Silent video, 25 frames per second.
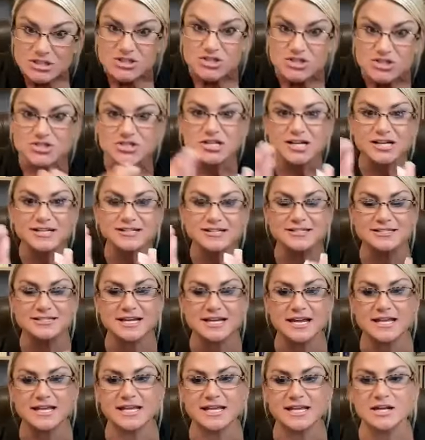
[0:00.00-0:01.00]
just
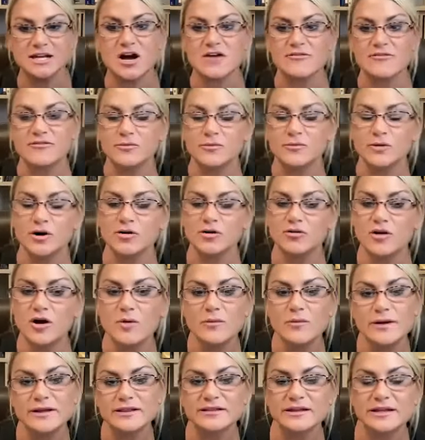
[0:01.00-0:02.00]
taking off, and we're
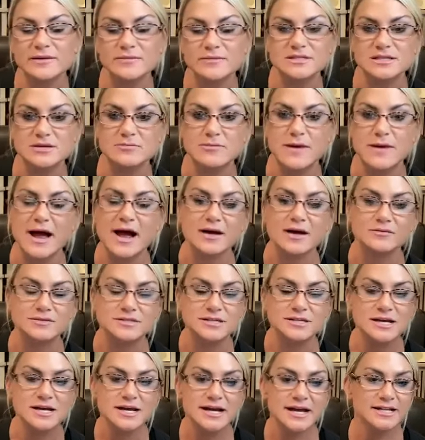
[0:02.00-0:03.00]
growing leaps and bounds.
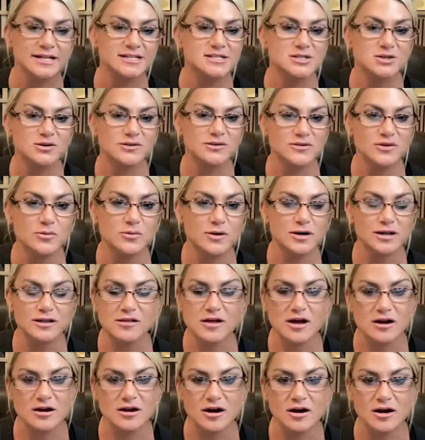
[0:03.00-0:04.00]
And so if you want to
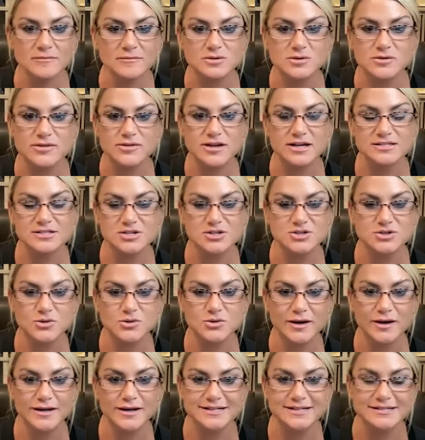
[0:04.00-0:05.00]
lock arms with us and
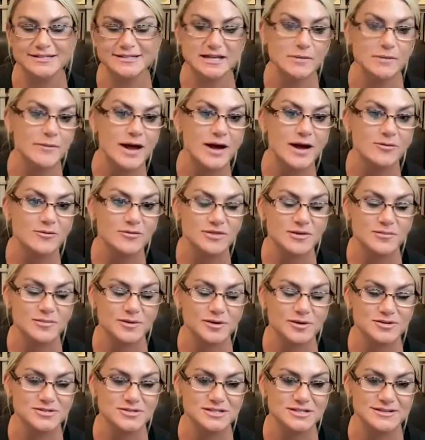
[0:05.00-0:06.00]
join us, get back with the
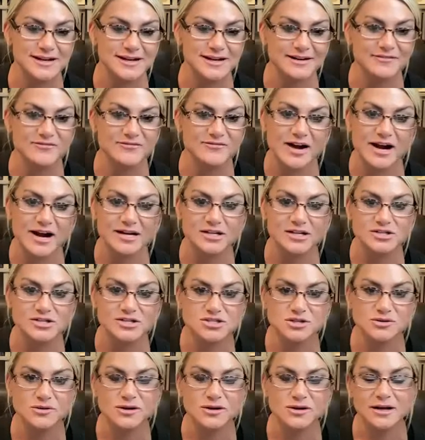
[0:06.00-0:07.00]
person that invited
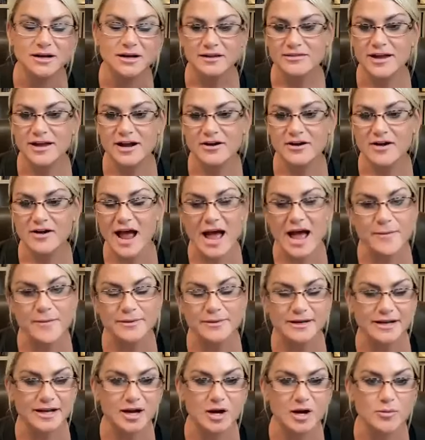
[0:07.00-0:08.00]
you. They are
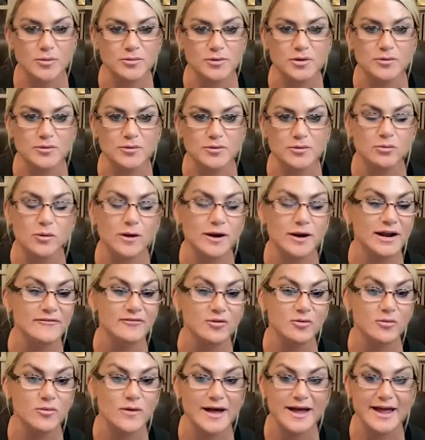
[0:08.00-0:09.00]
happy to help you in
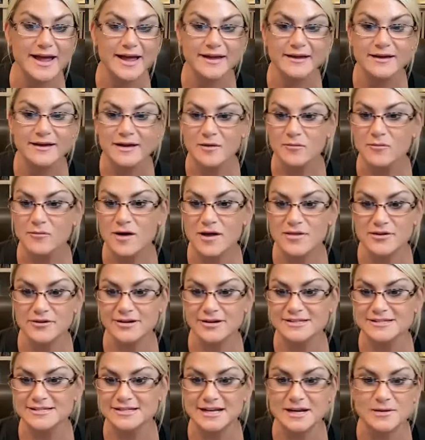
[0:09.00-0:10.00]
whatever way, whether
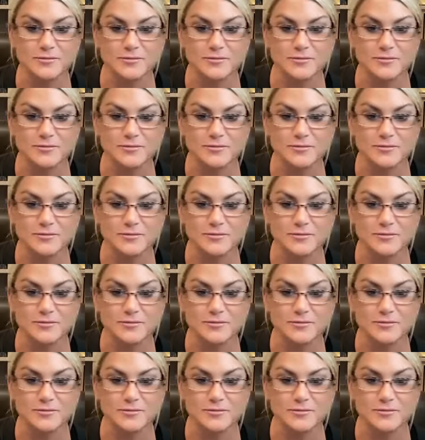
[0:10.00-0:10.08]
it's an